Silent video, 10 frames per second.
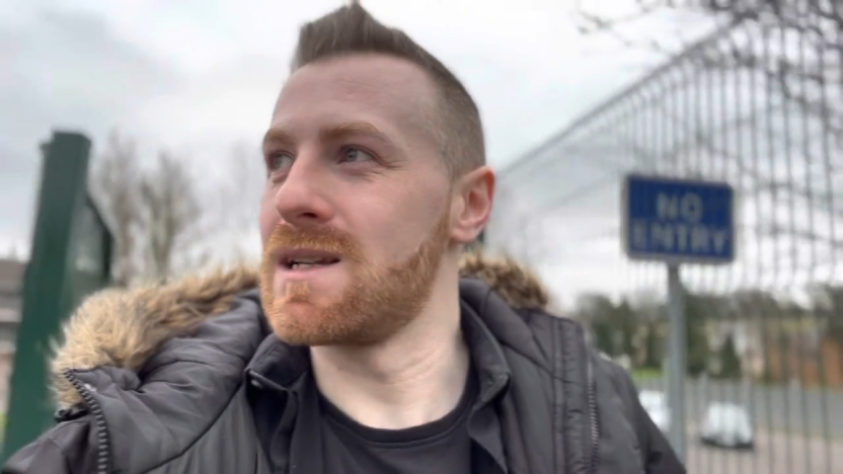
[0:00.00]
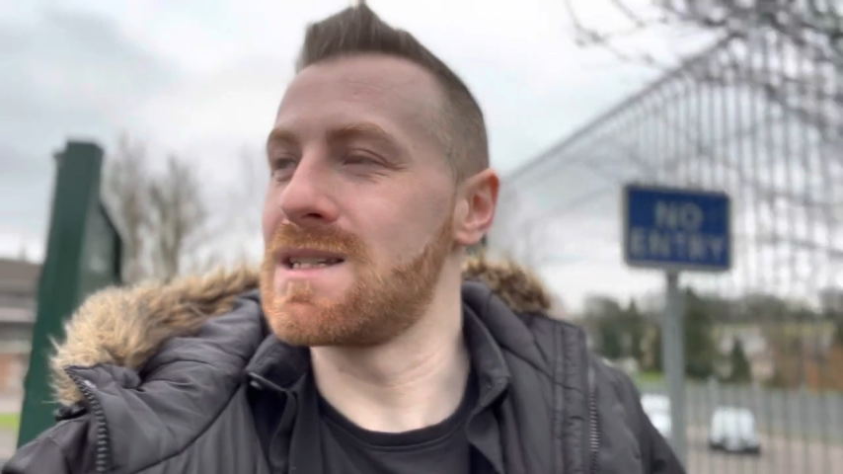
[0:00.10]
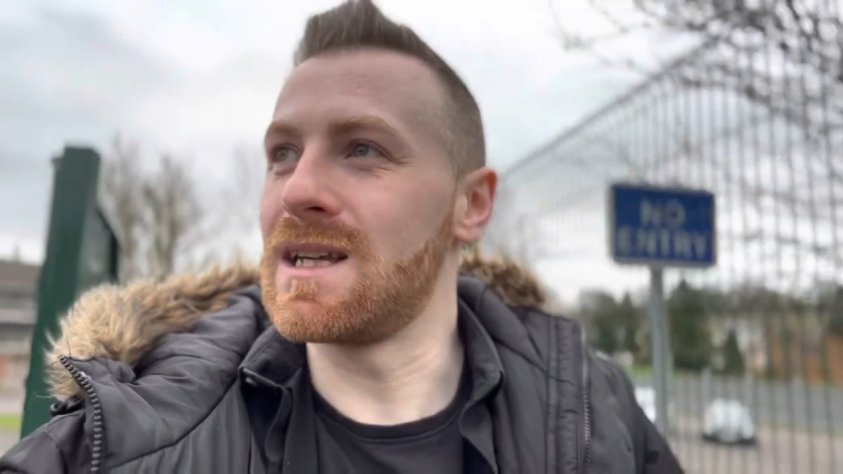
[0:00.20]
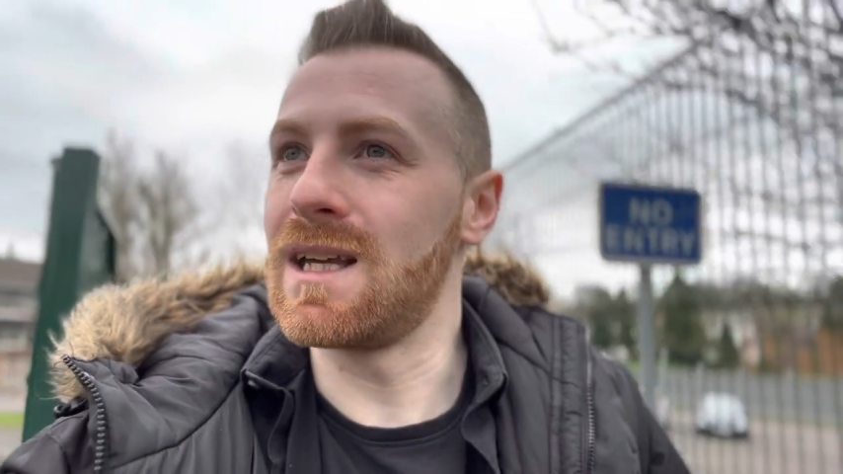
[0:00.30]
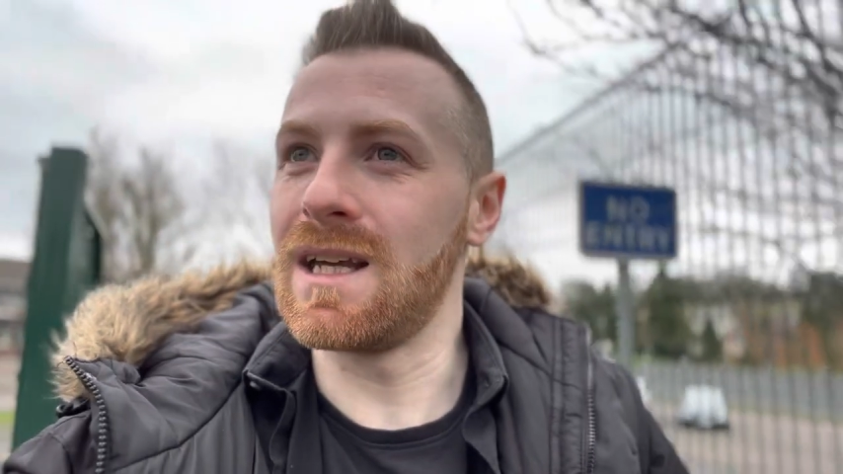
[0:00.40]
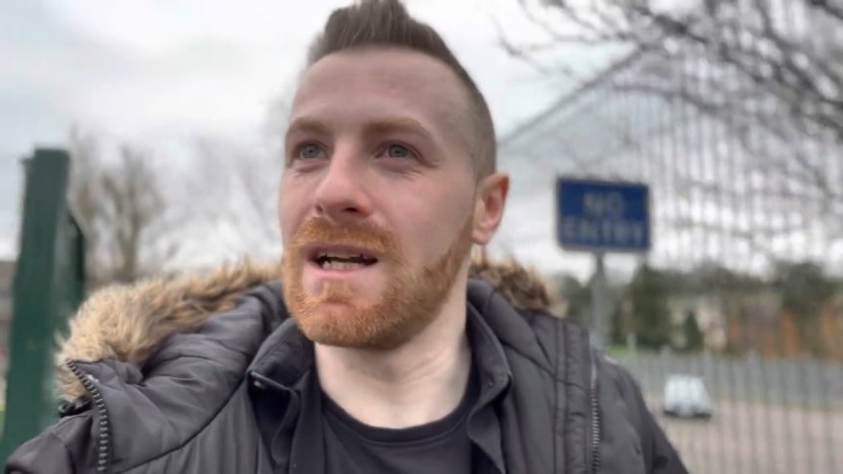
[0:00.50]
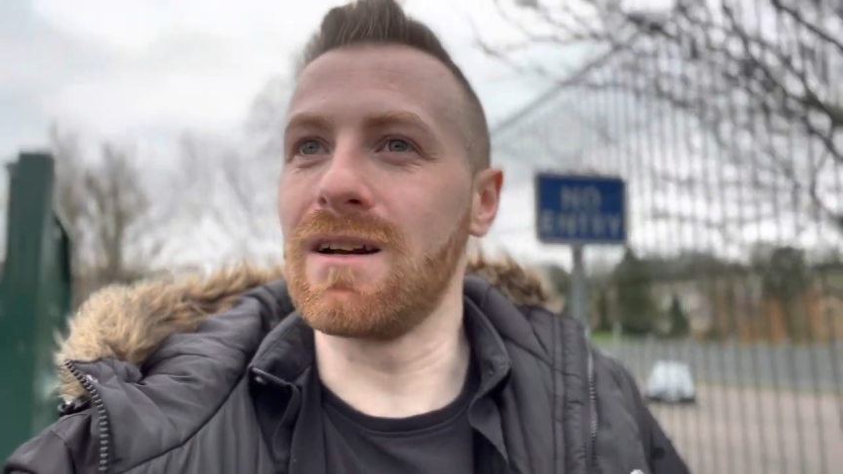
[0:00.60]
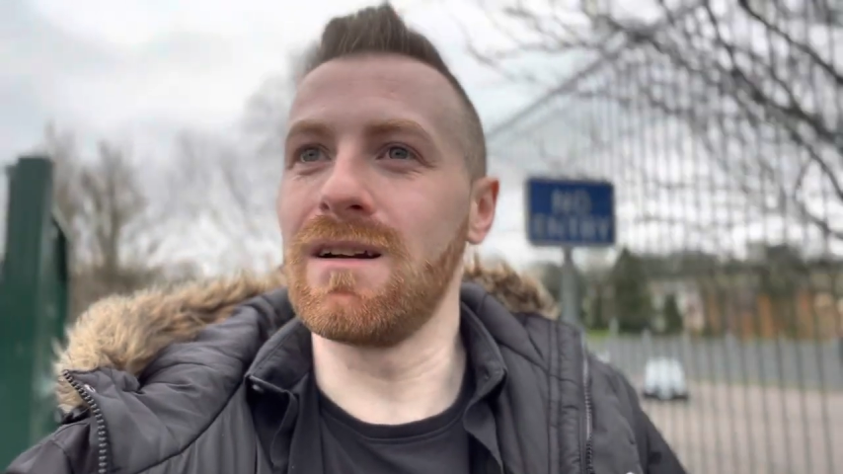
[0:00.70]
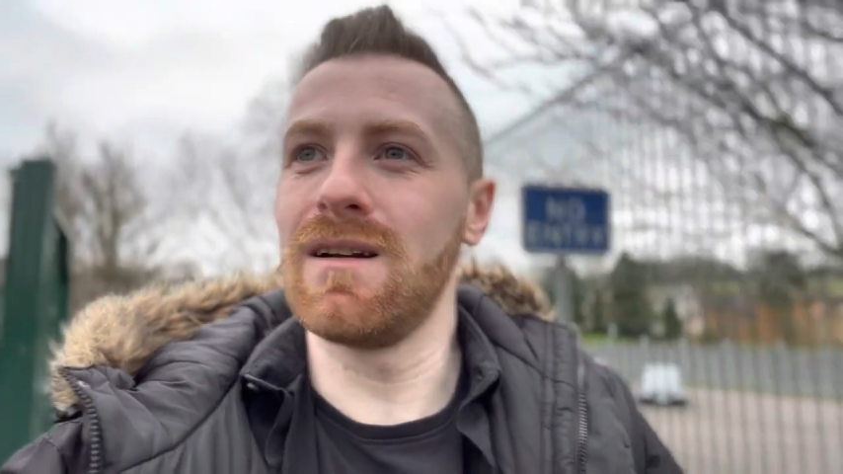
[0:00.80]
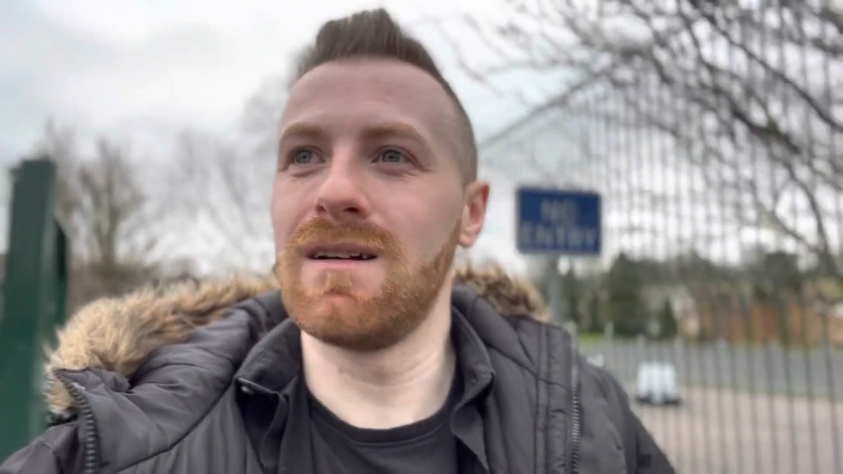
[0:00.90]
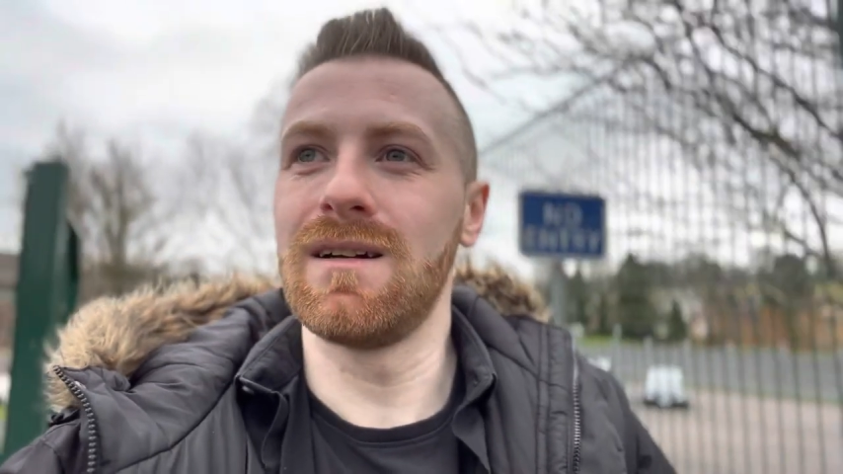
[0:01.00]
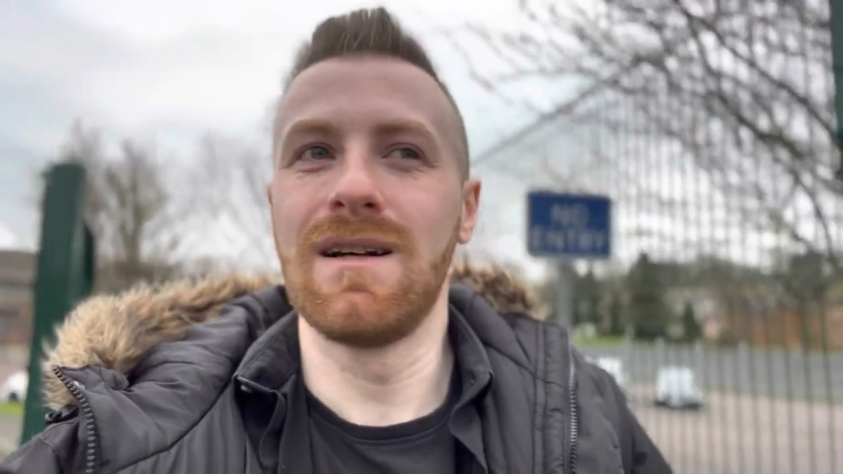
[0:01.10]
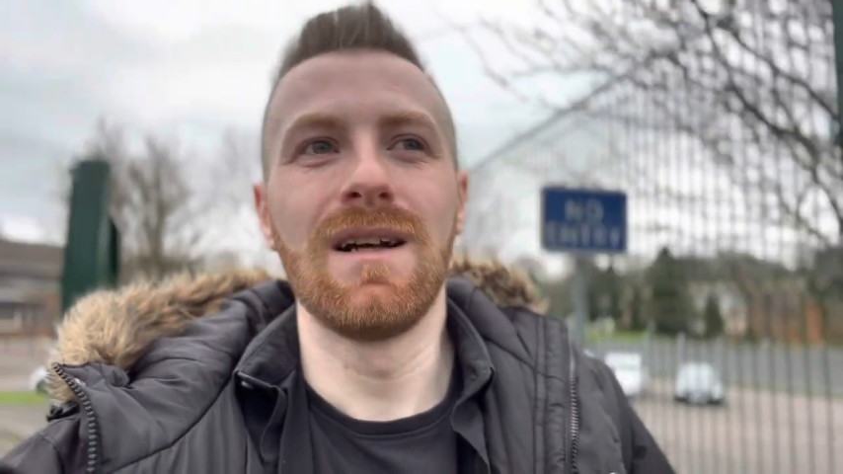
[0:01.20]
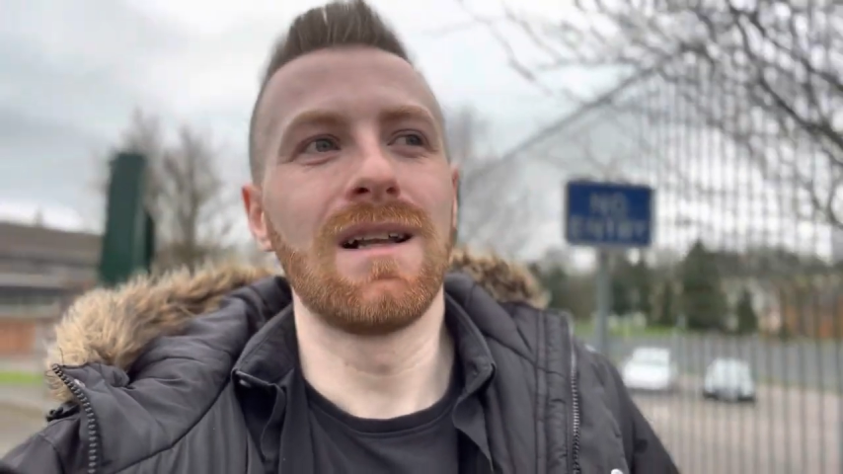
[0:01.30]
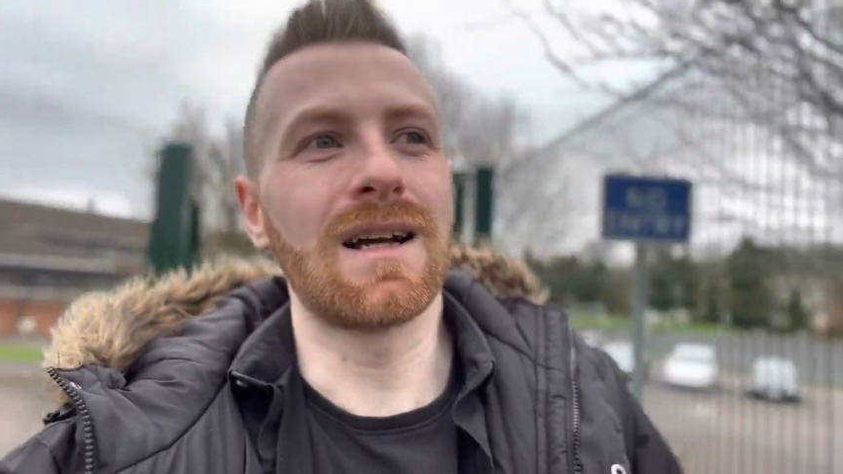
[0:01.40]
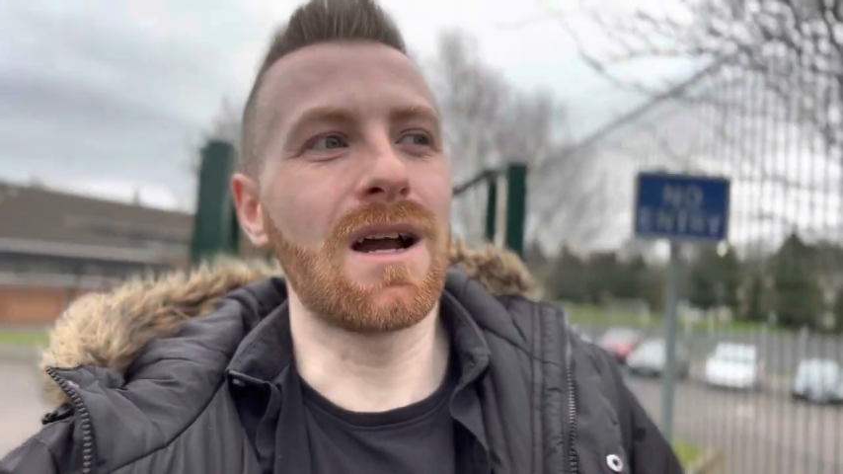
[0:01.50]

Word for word: To hear, like,